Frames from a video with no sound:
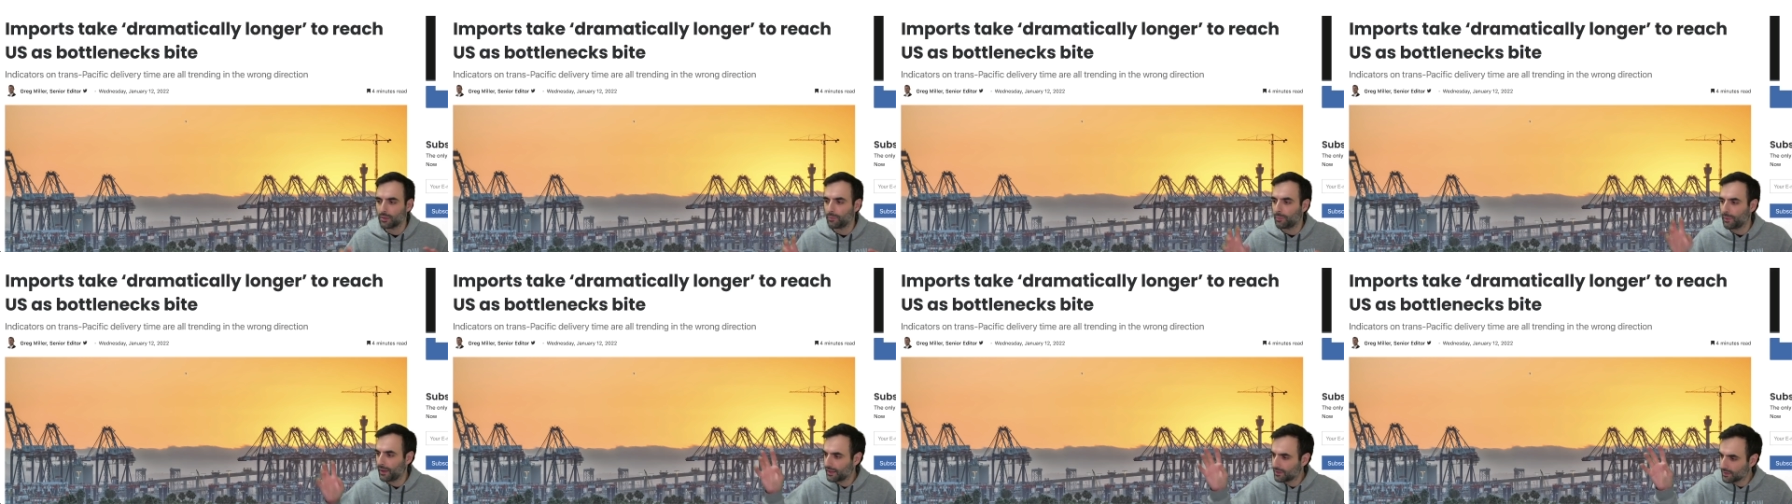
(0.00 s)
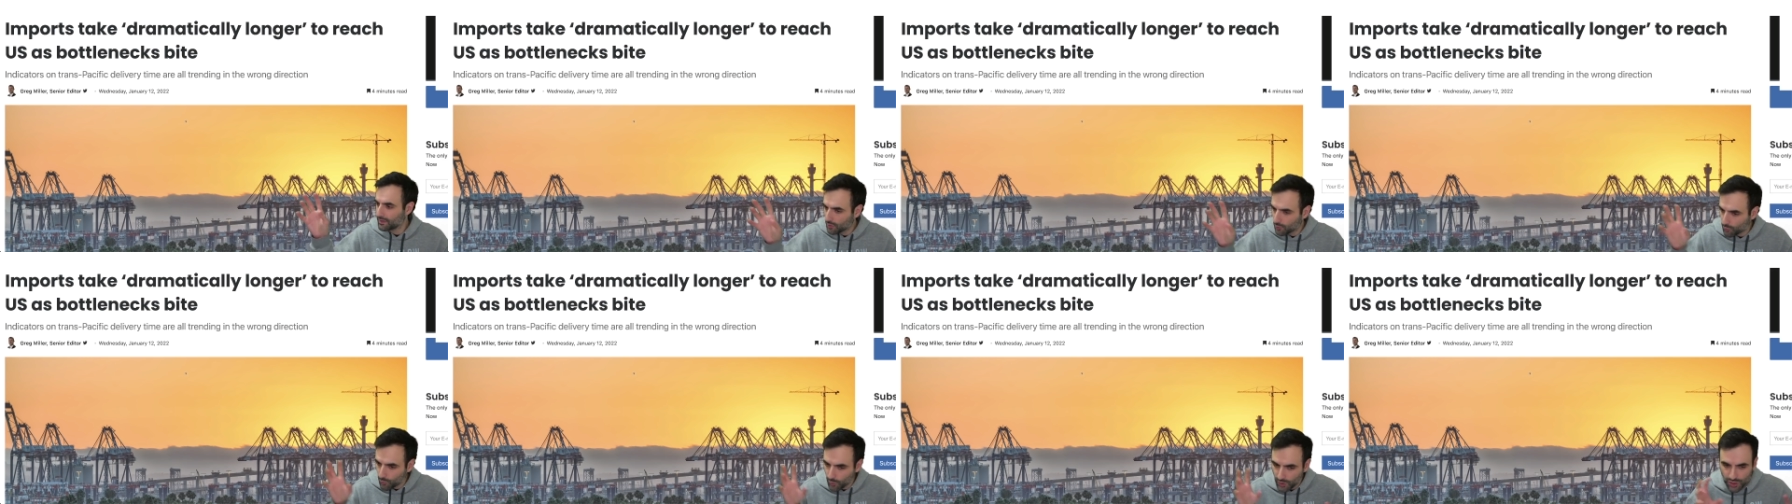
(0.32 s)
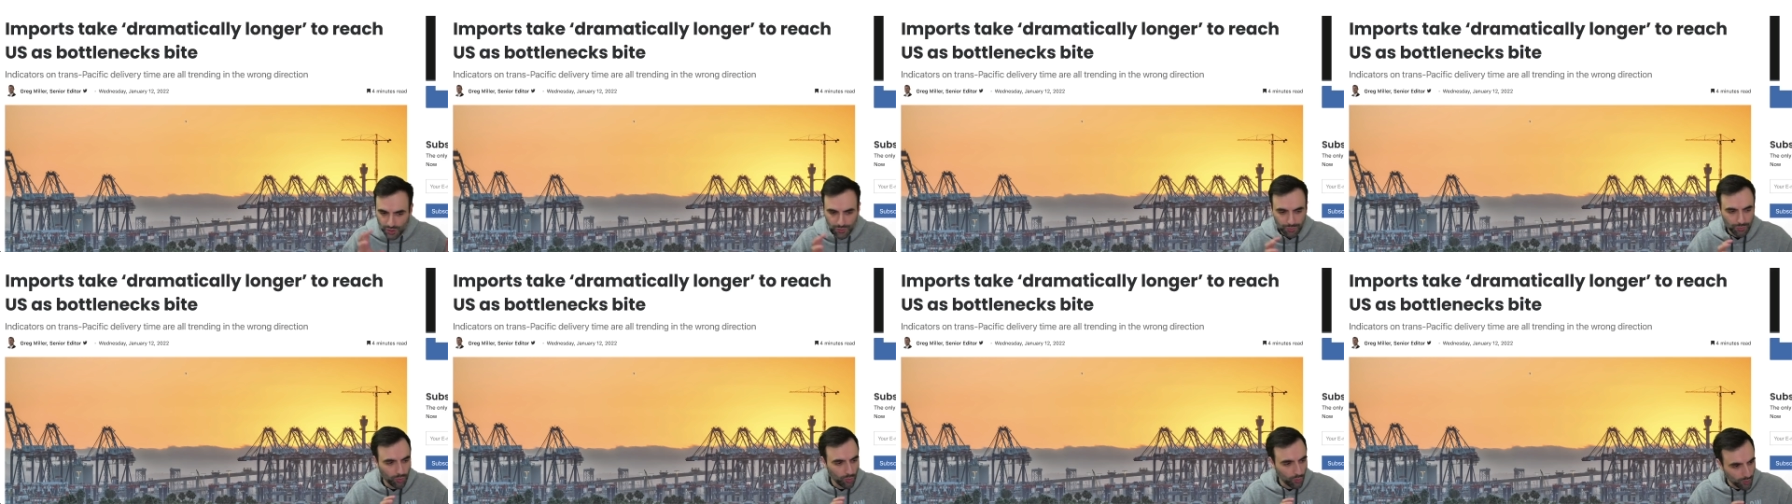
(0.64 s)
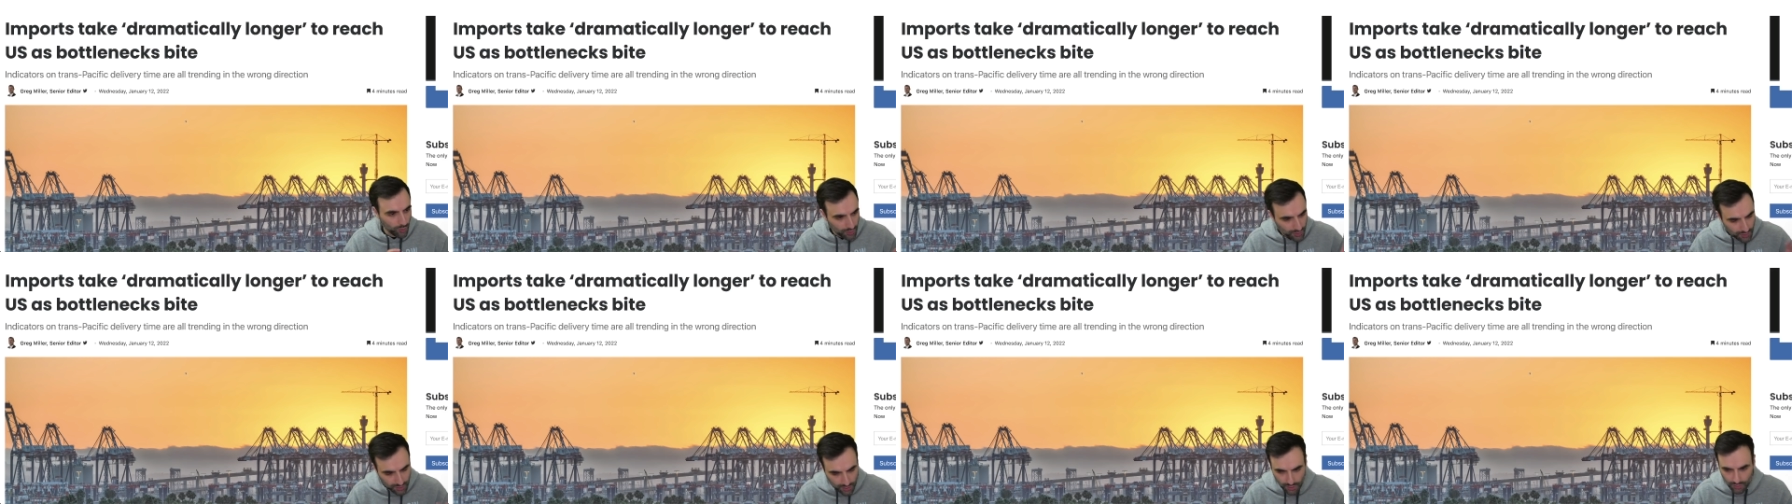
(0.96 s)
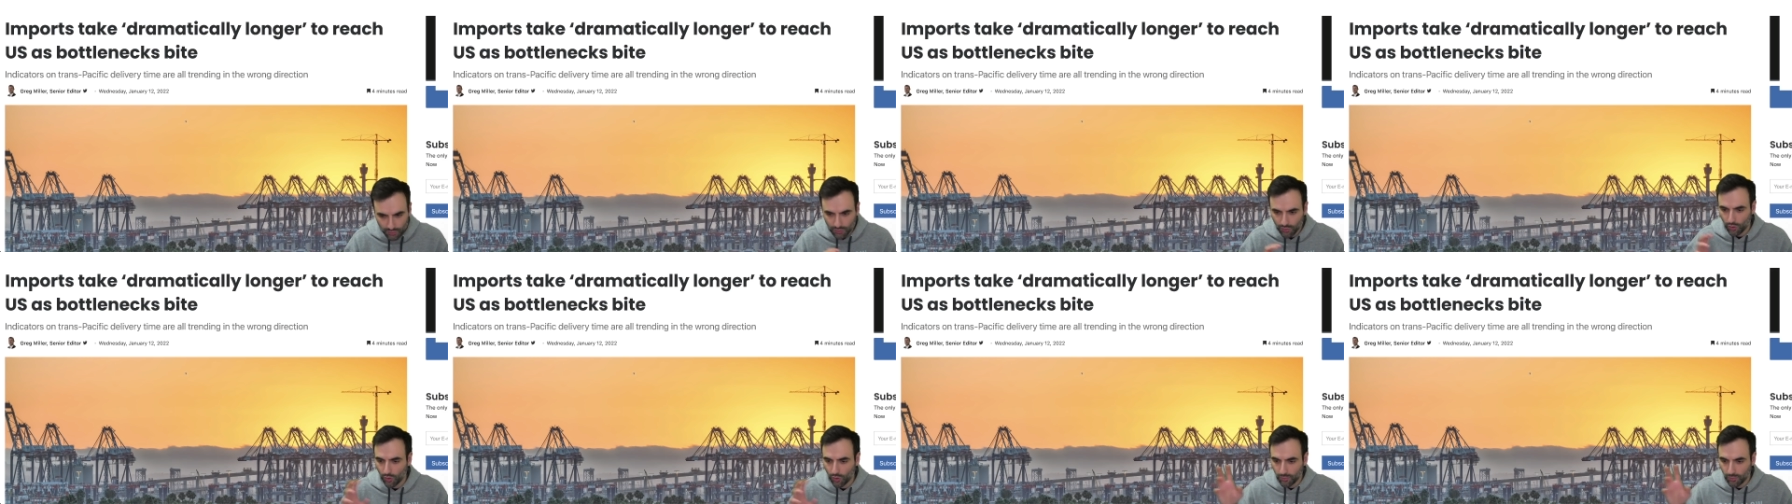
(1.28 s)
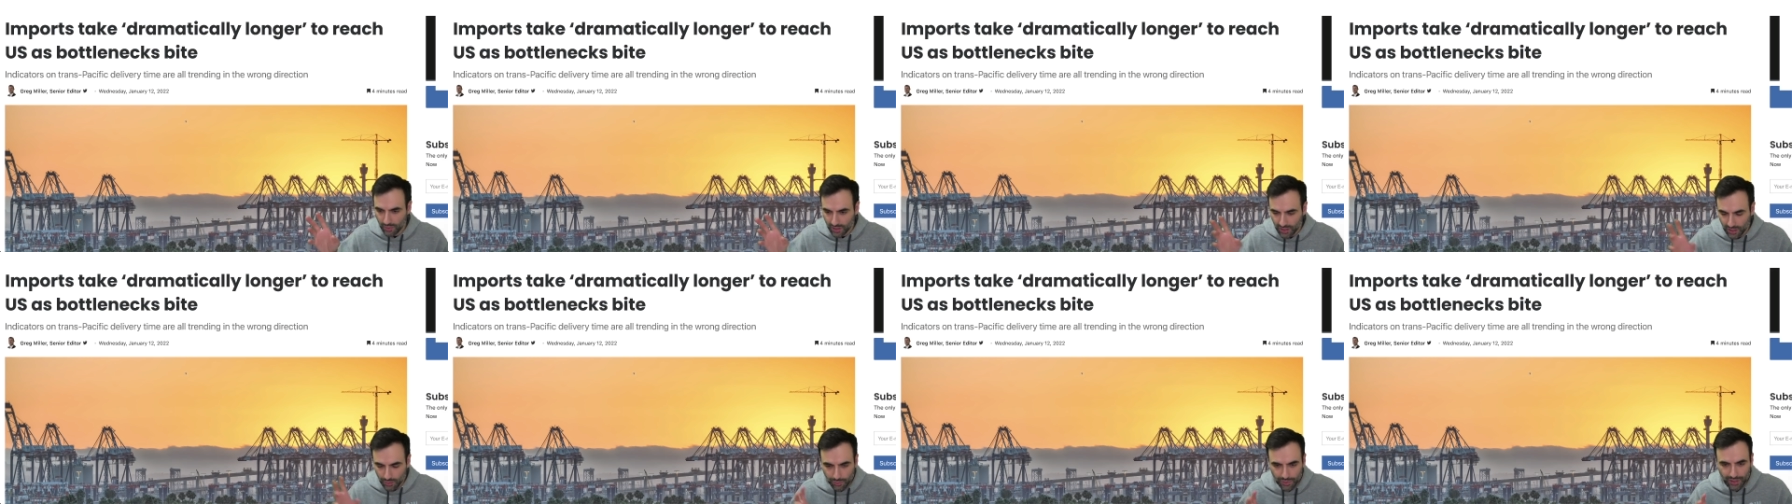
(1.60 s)
depends on which port you
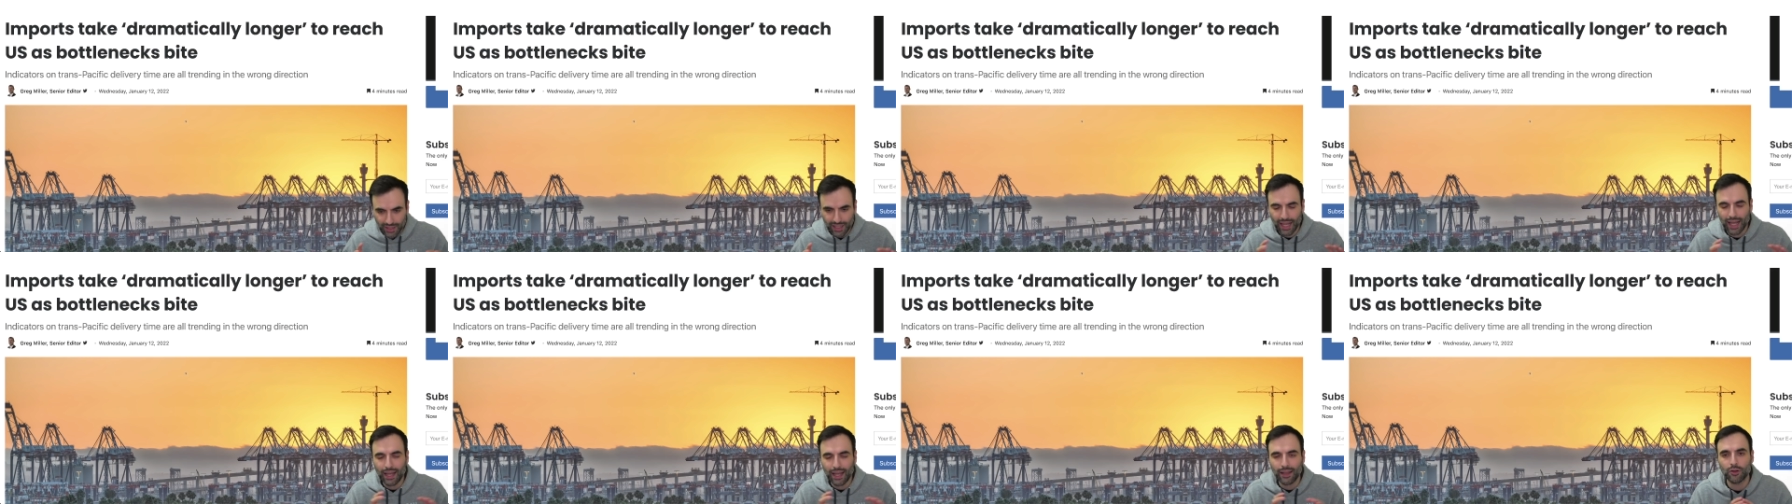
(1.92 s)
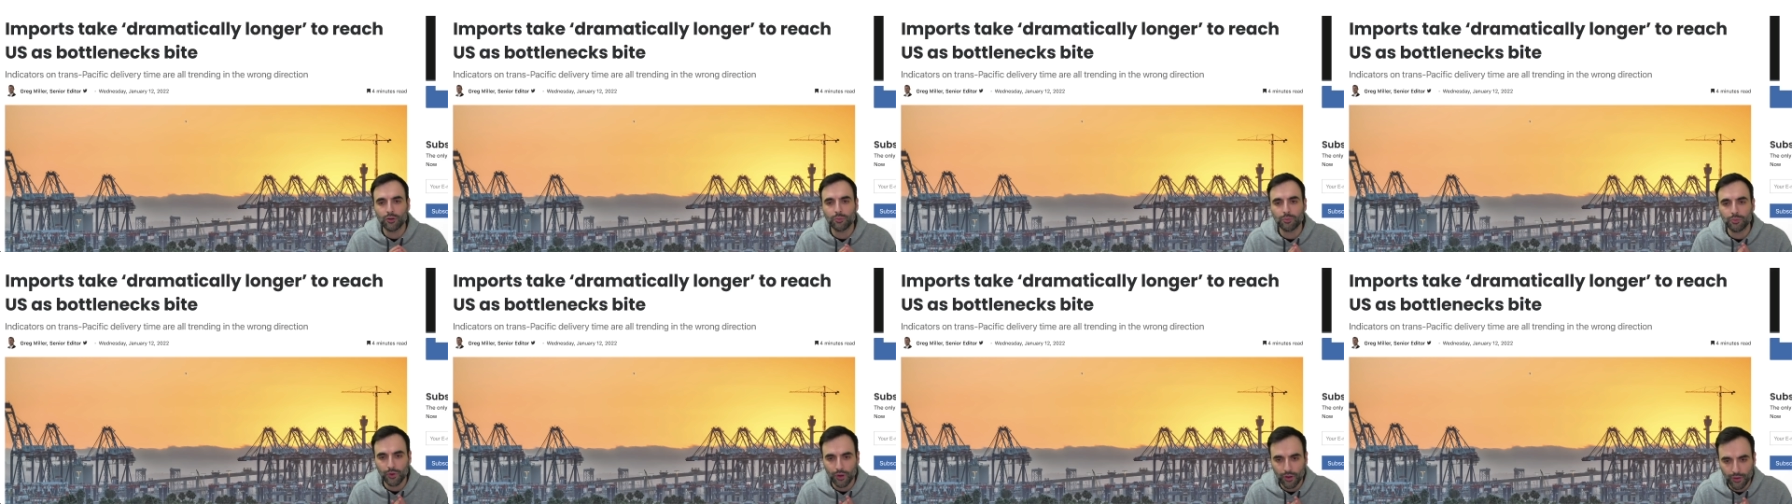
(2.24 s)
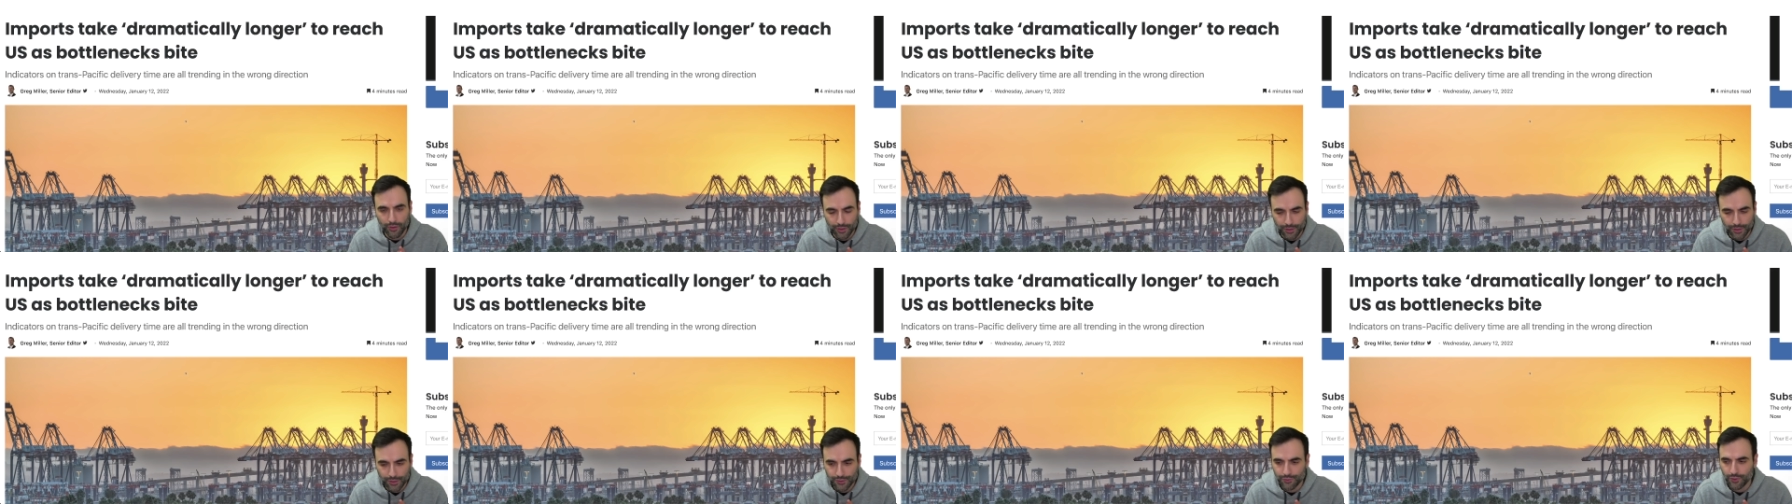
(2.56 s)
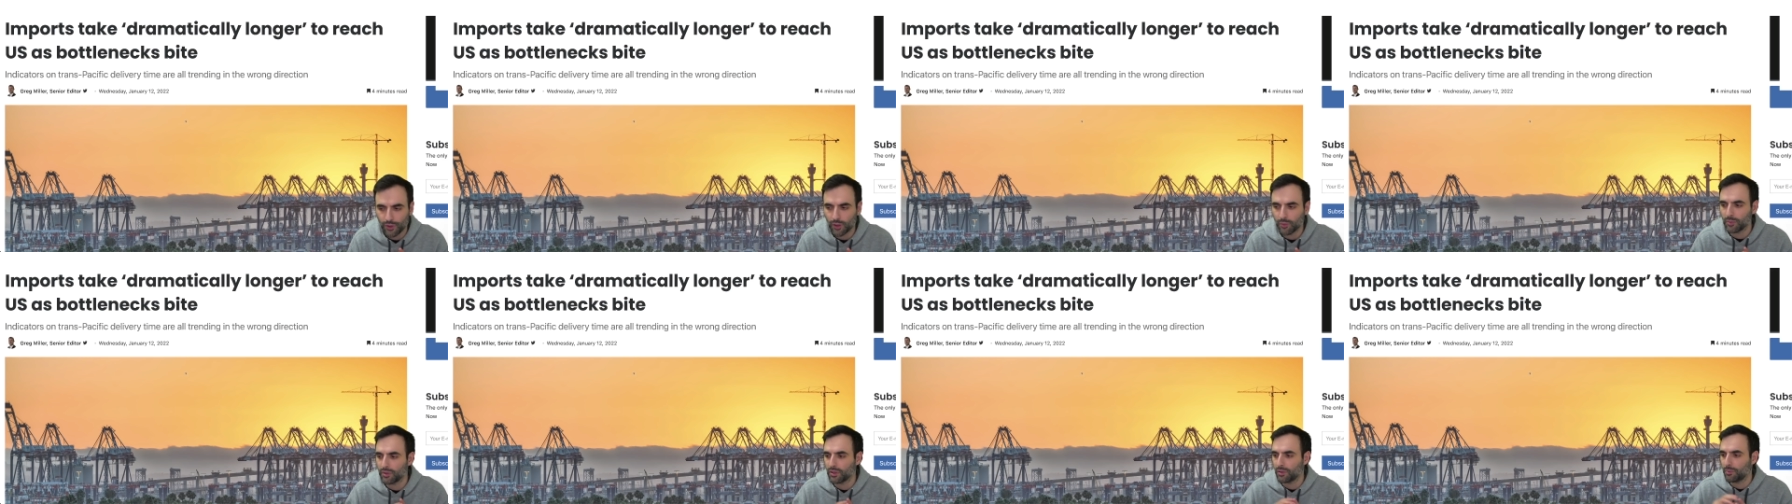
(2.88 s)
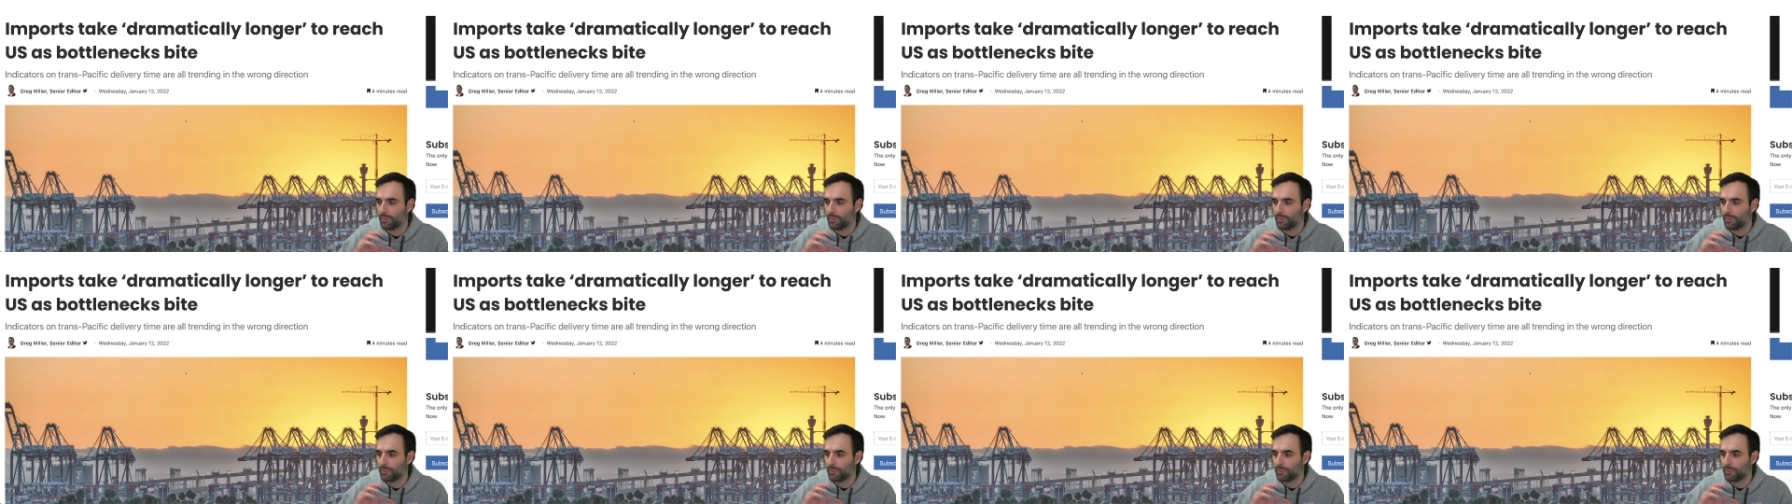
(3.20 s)
normally would get your products from.